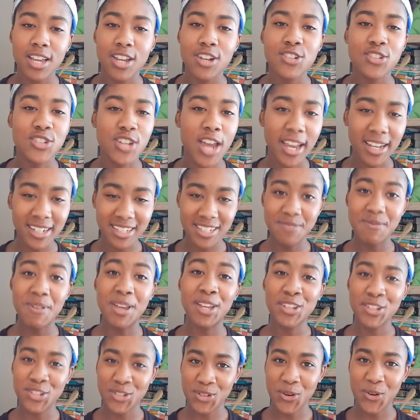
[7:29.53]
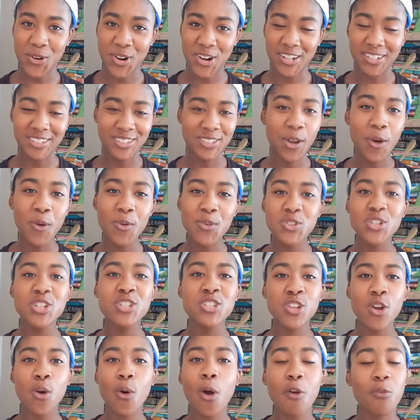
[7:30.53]
Check to make sure. Don't
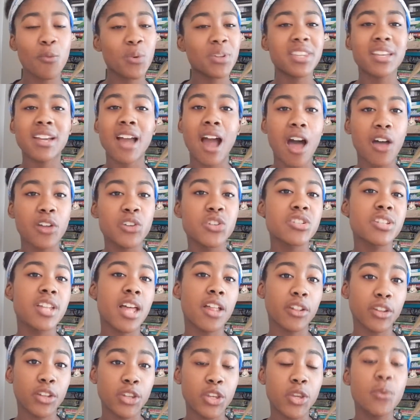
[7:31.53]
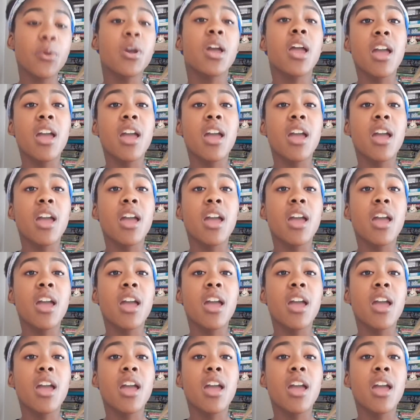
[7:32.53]
just go off what the college is telling you.